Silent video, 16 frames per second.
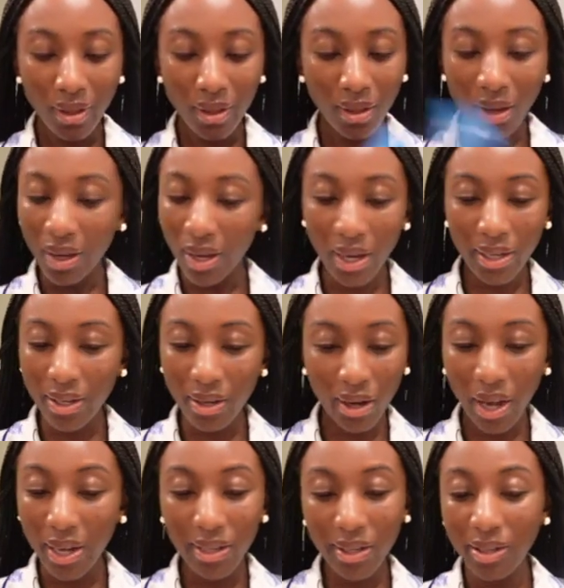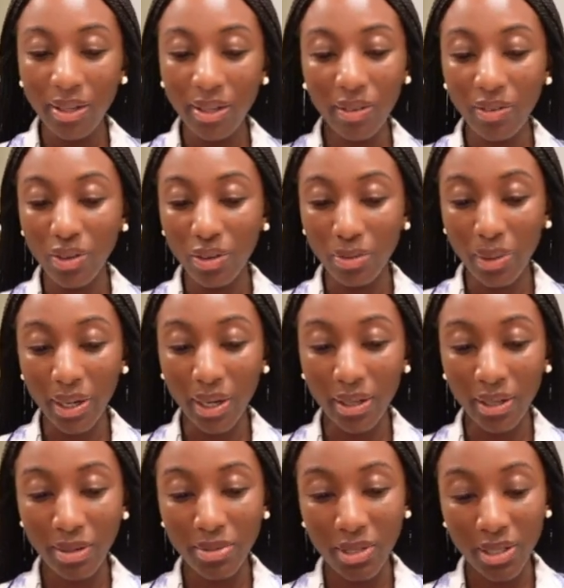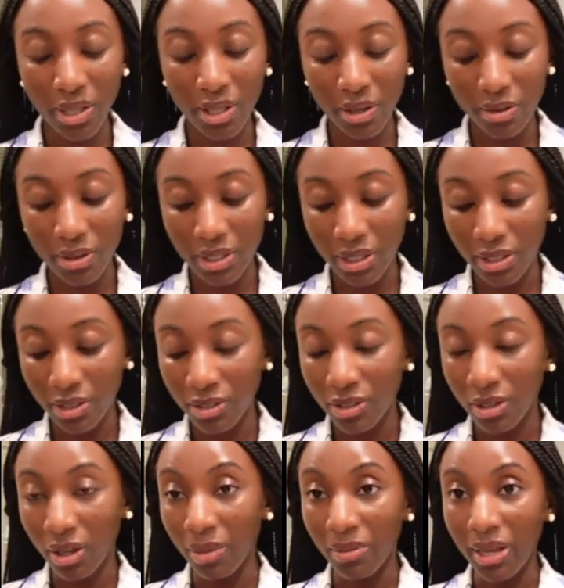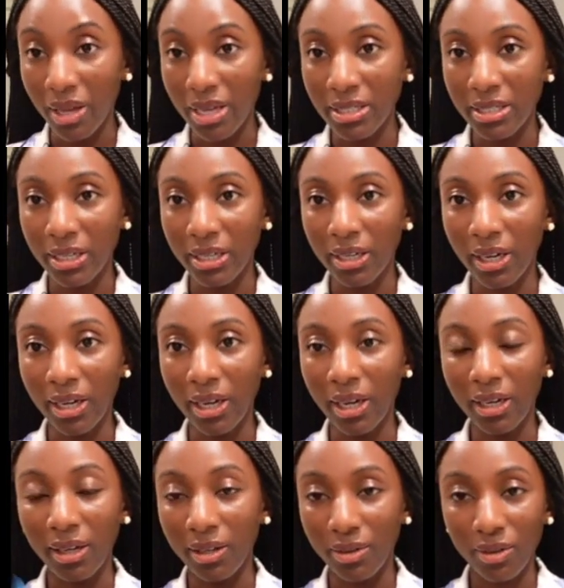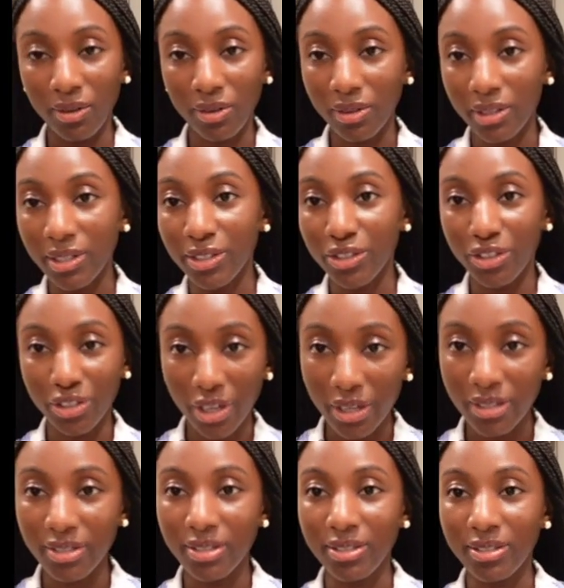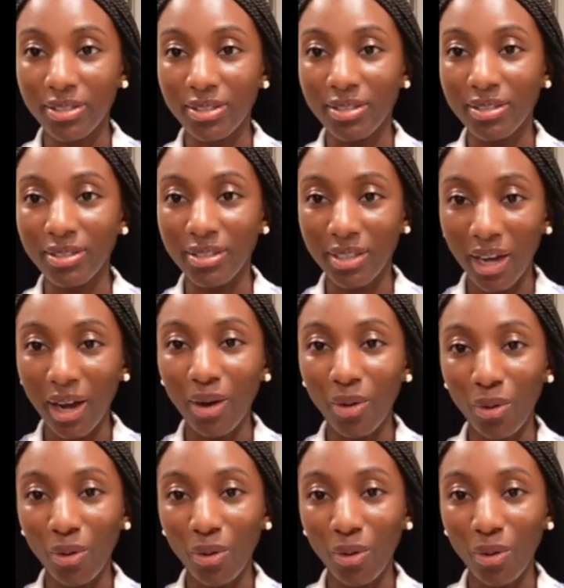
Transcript: I didn't even do my nighttime skincare routine last night. I literally just got